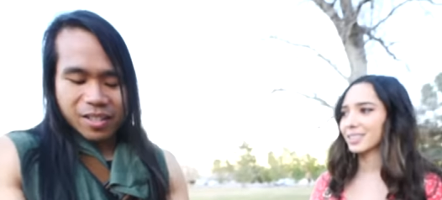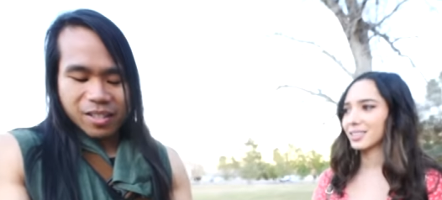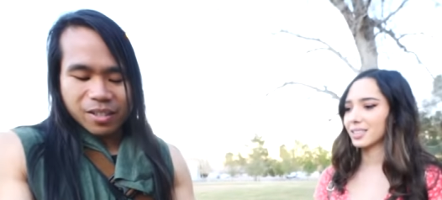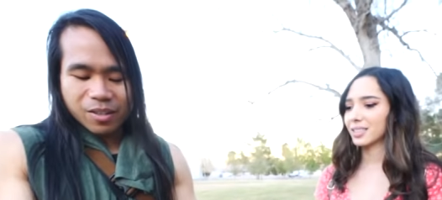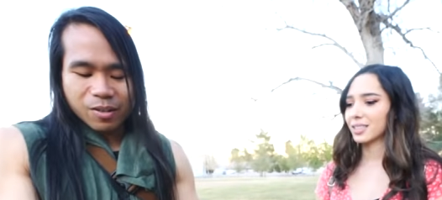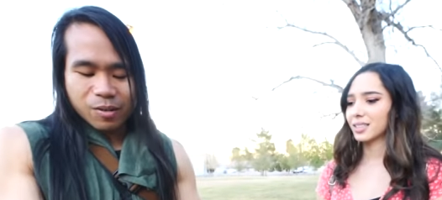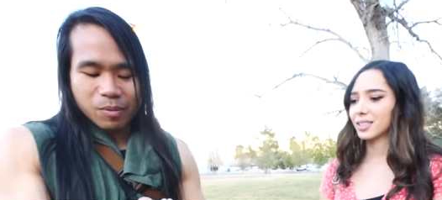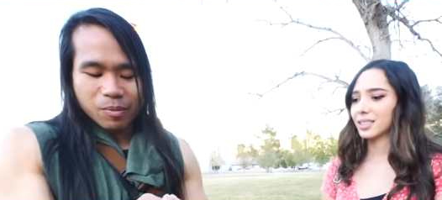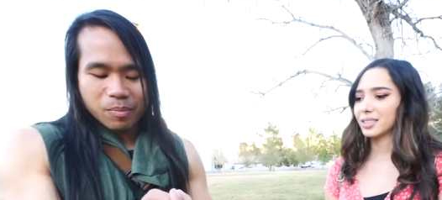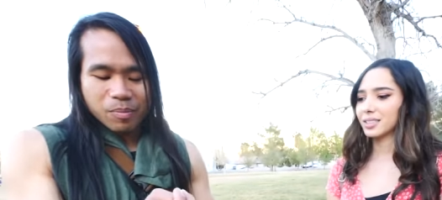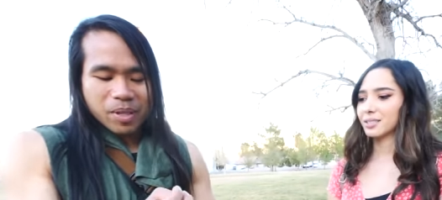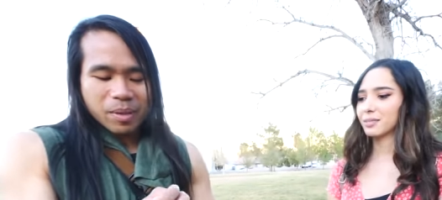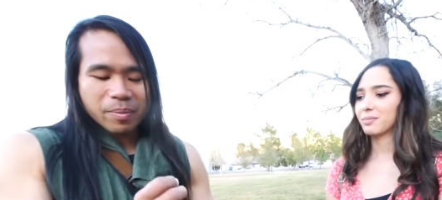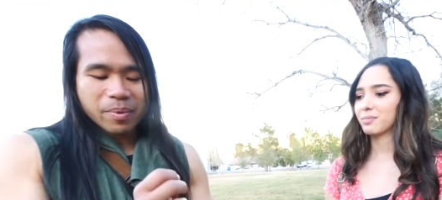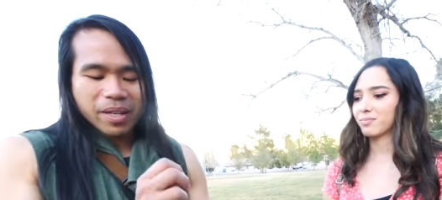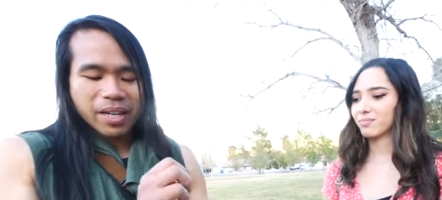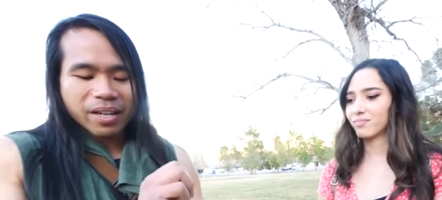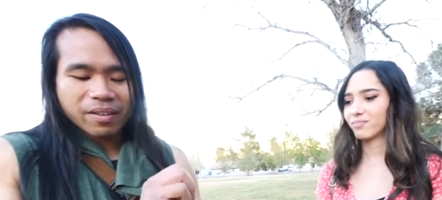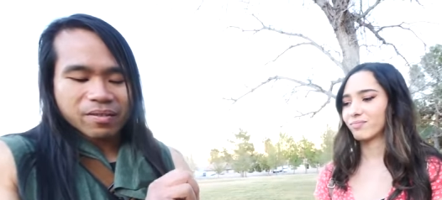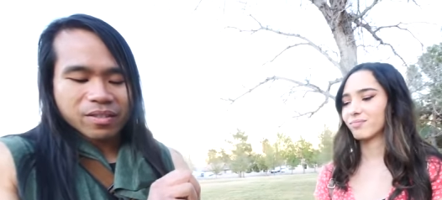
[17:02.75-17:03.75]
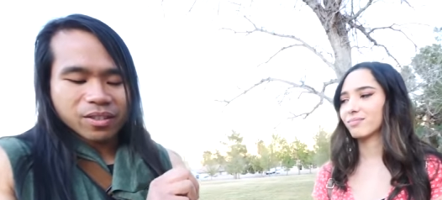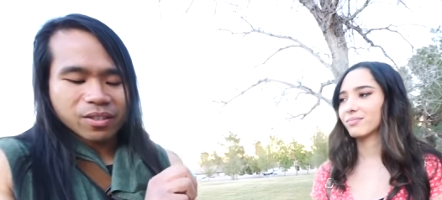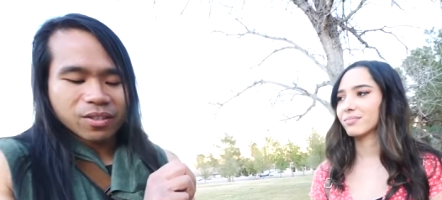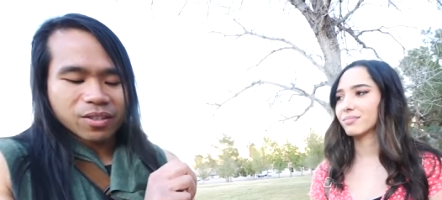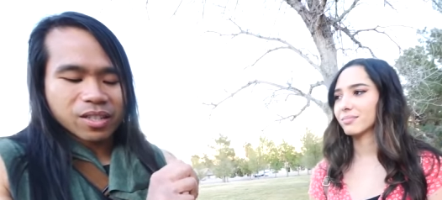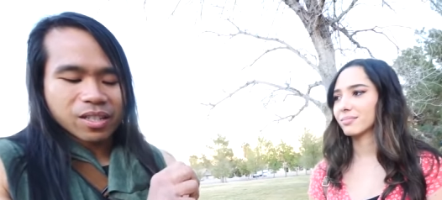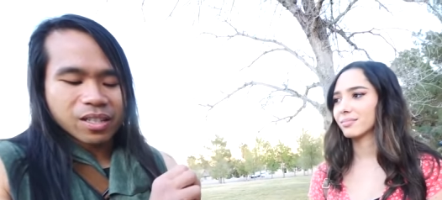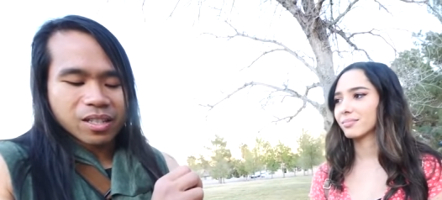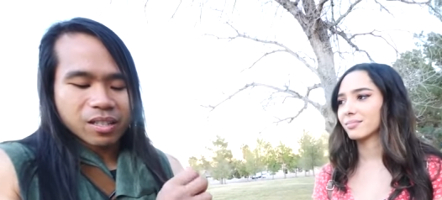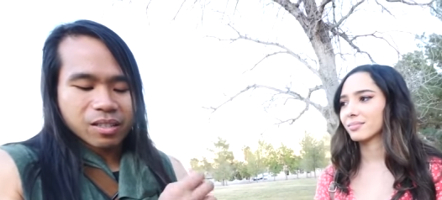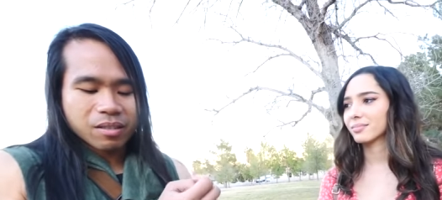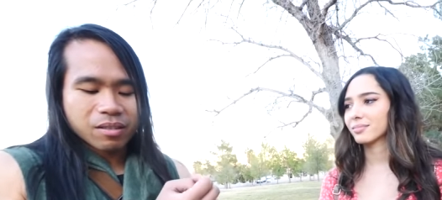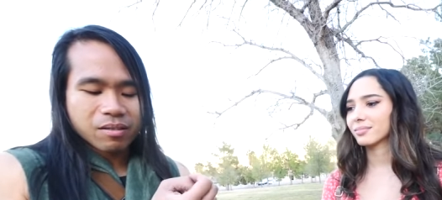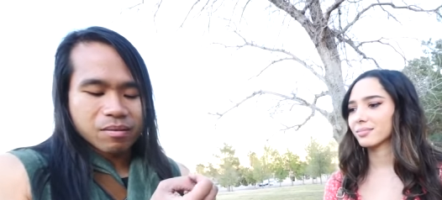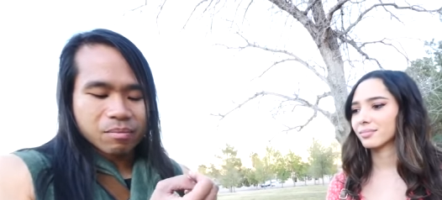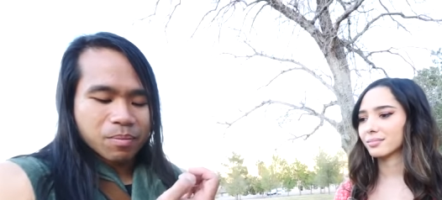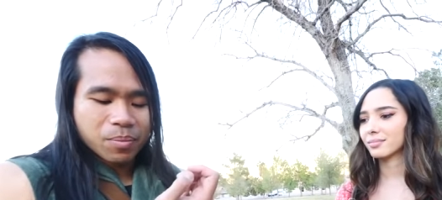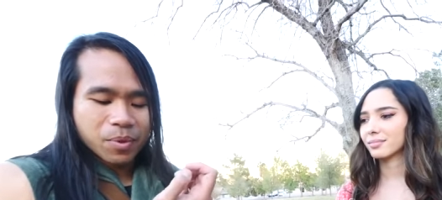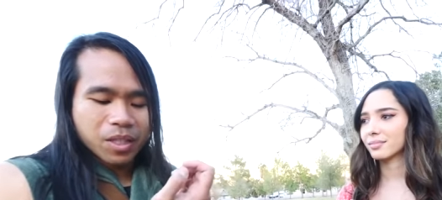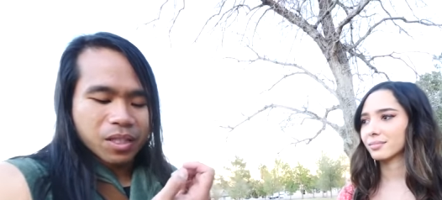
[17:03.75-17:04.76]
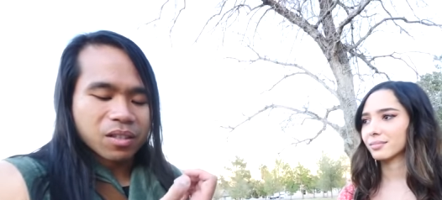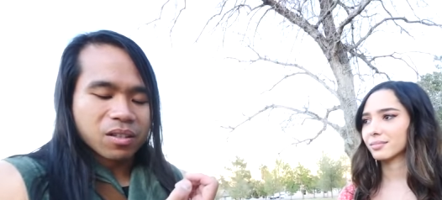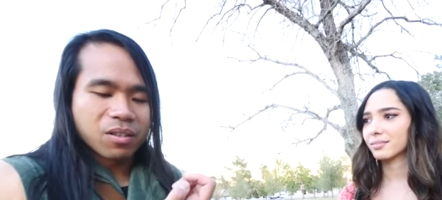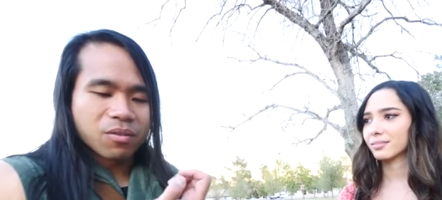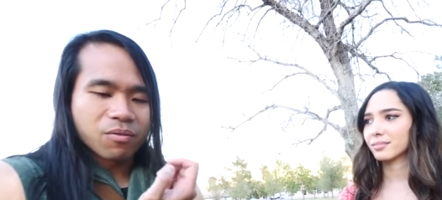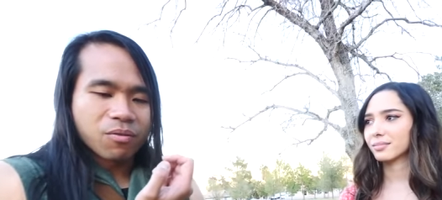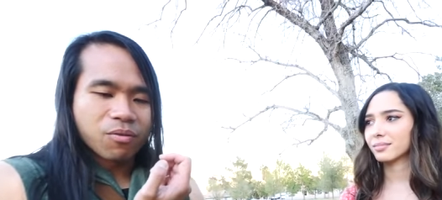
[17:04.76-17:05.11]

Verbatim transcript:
Speaker 1: You know, maybe I have to learn how to be good